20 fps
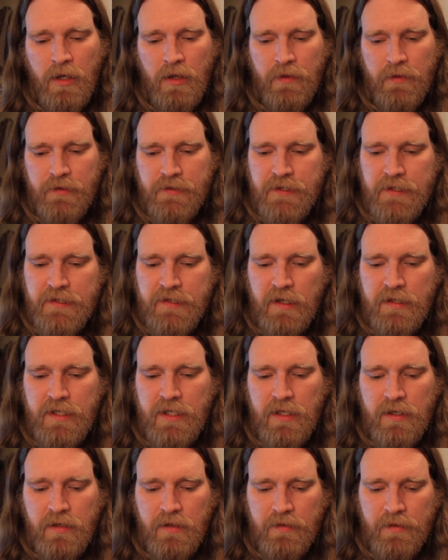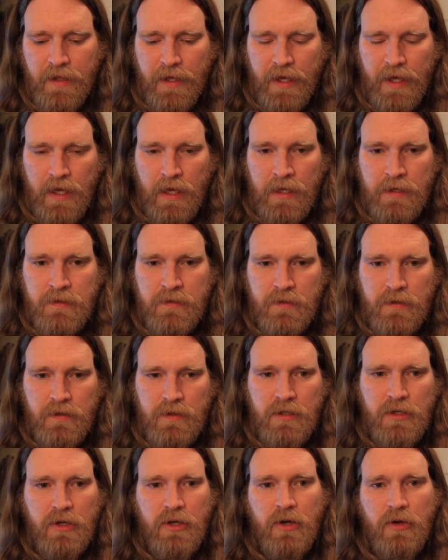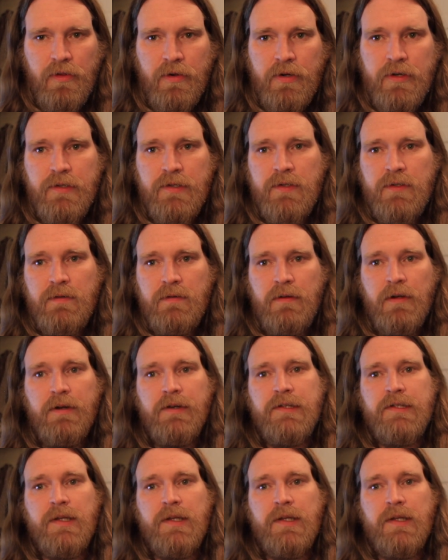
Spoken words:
there's this idea that there's